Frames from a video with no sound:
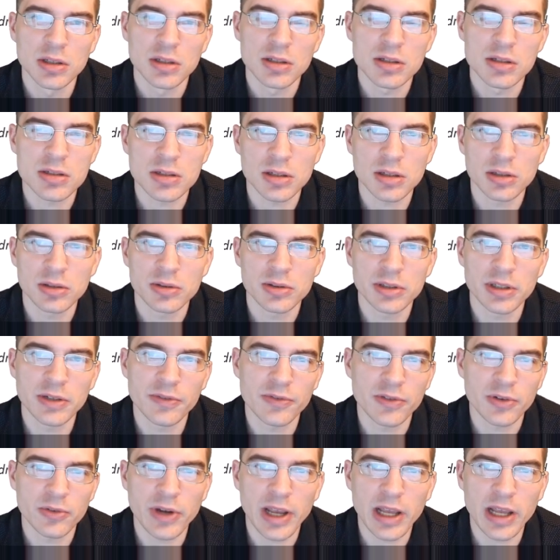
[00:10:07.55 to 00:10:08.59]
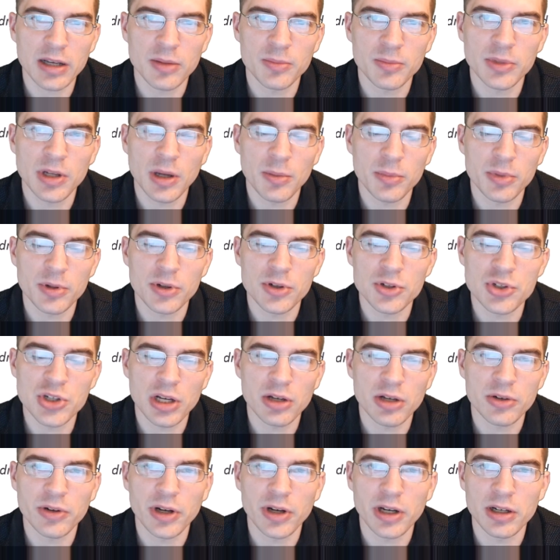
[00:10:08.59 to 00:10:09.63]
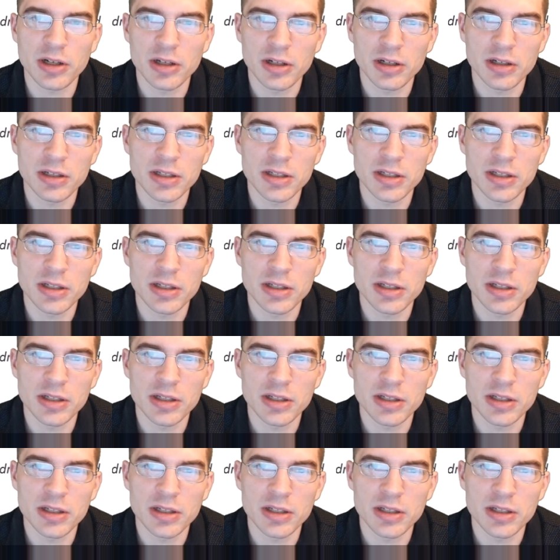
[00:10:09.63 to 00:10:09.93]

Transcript: So if the random number generator